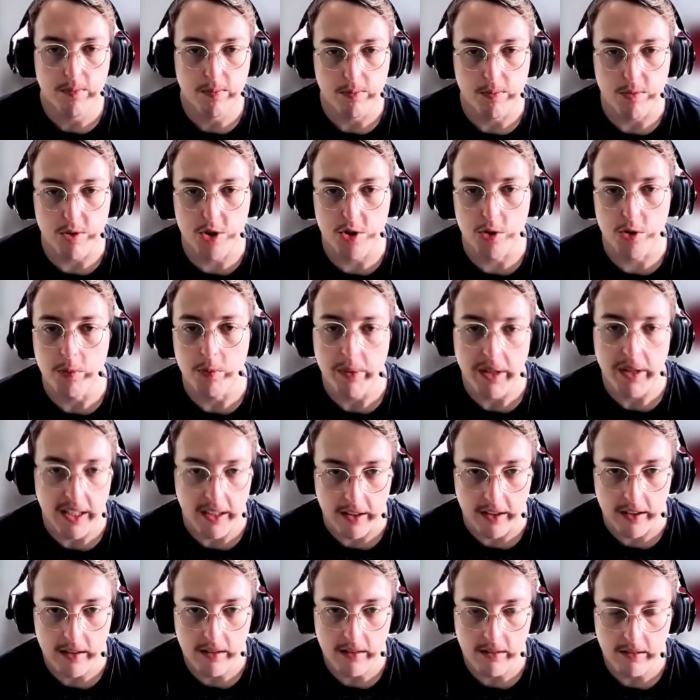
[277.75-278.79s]
zoom
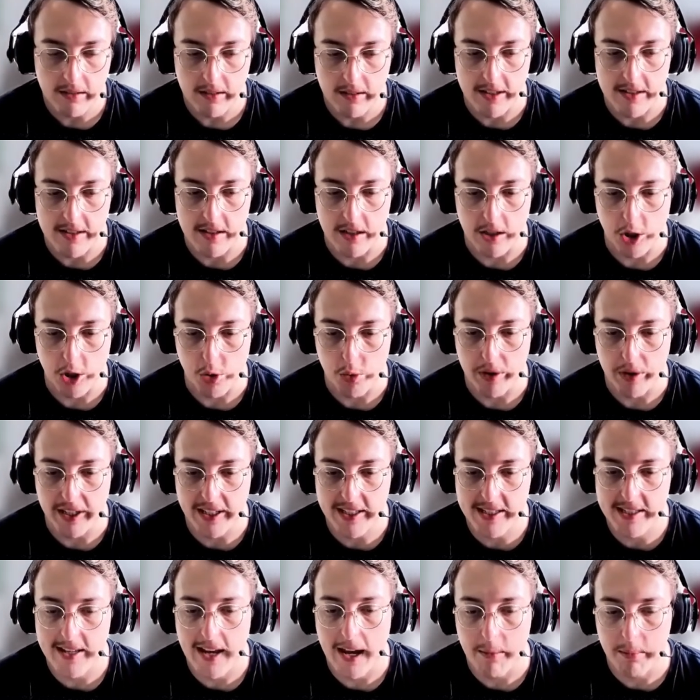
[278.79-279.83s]
in, as in you
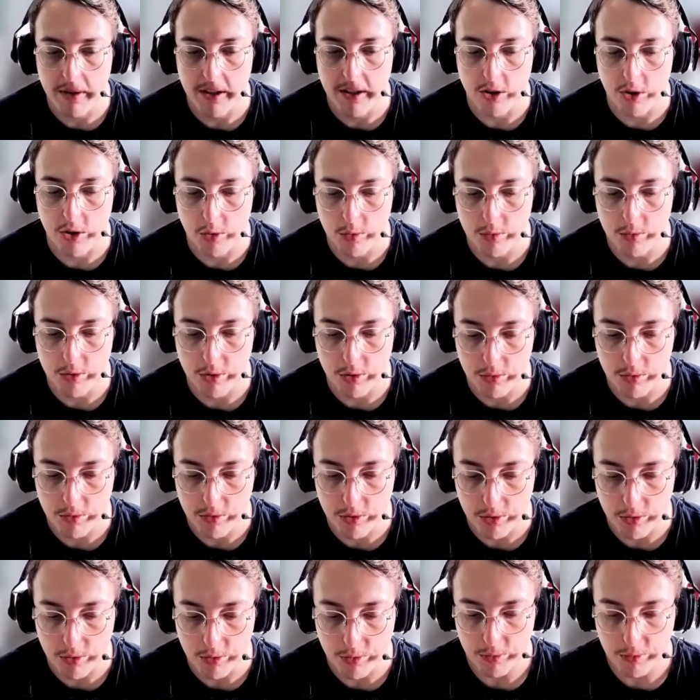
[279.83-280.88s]
examine,
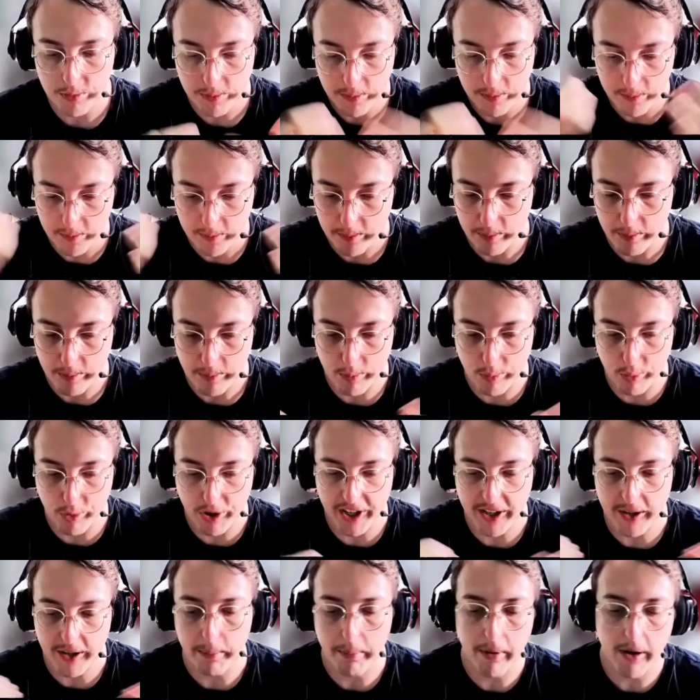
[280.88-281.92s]
you
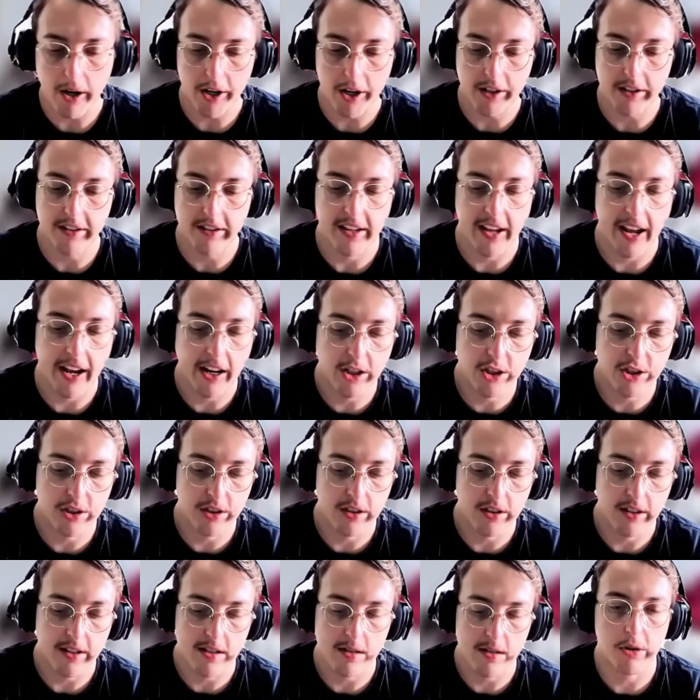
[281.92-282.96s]
break apart the
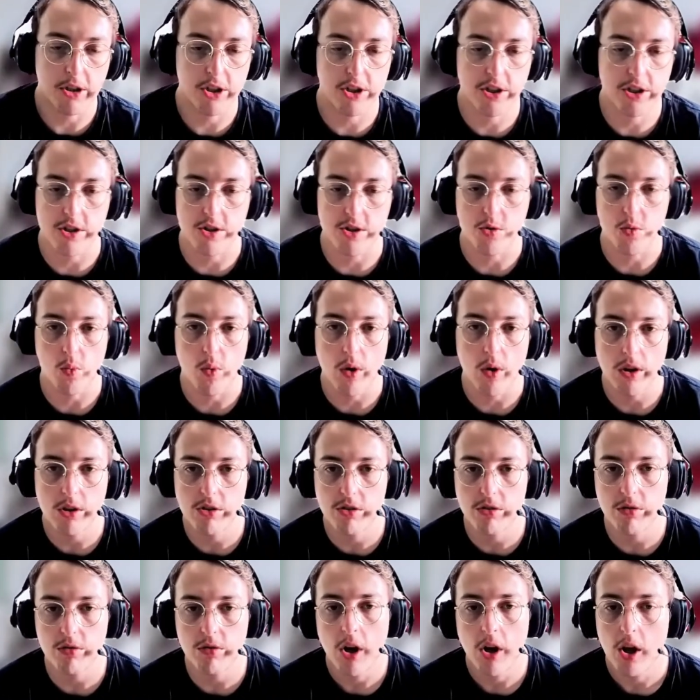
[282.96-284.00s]
action as much as you want
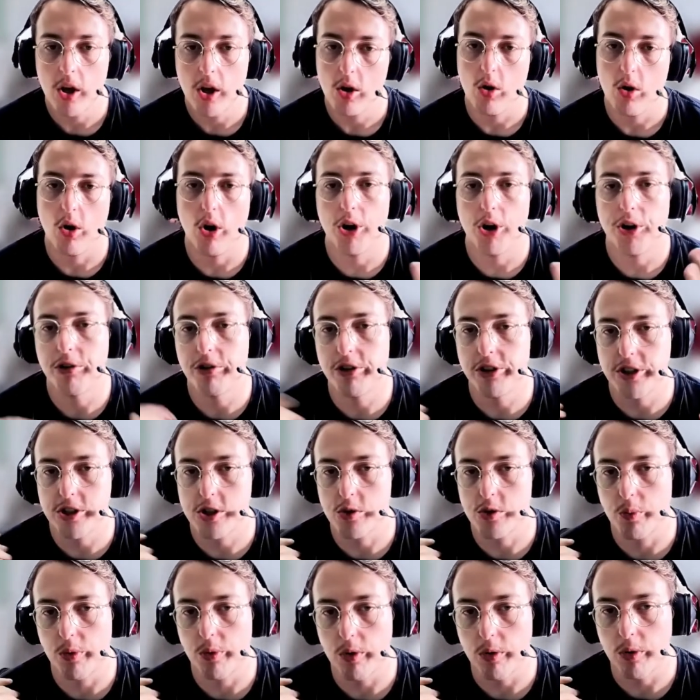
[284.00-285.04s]
to, or you
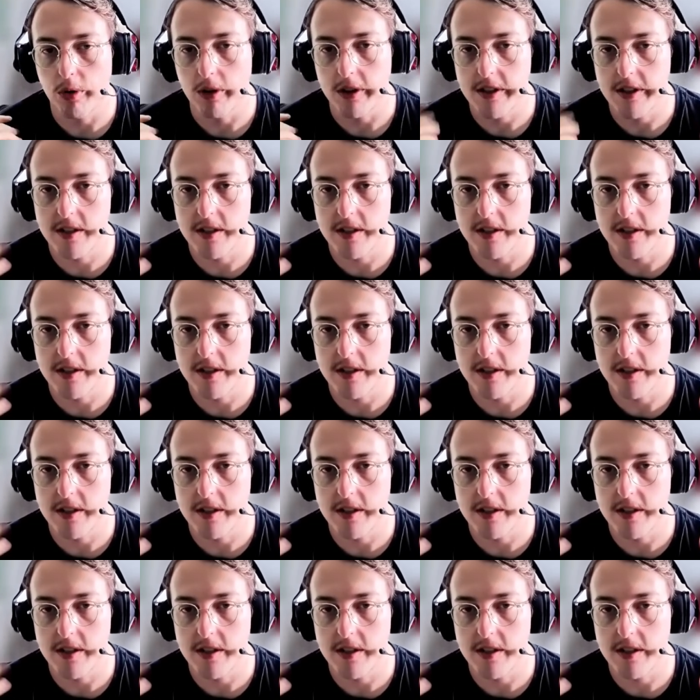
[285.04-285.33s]
just roll